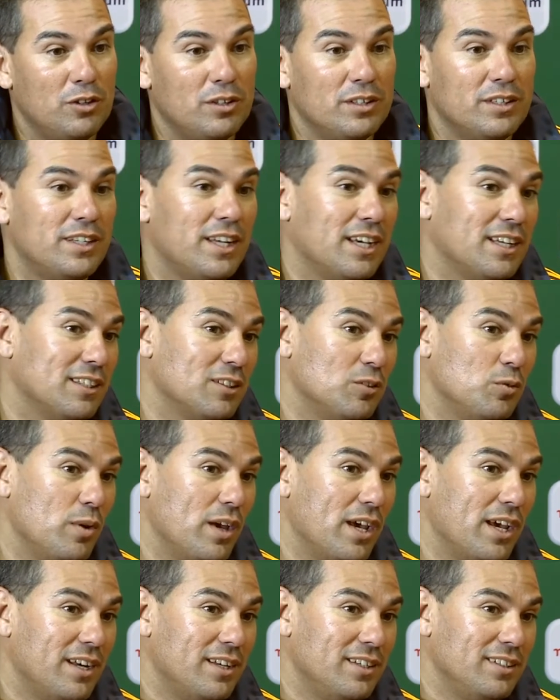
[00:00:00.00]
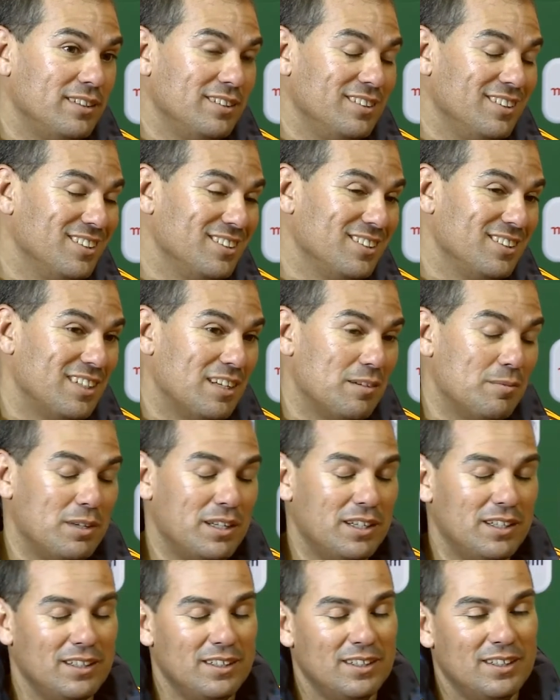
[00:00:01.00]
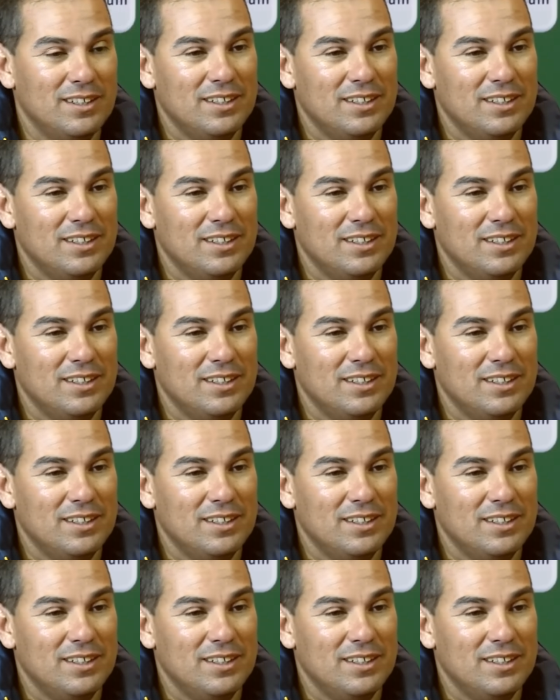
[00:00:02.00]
to the attack that we had yesterday. I mean,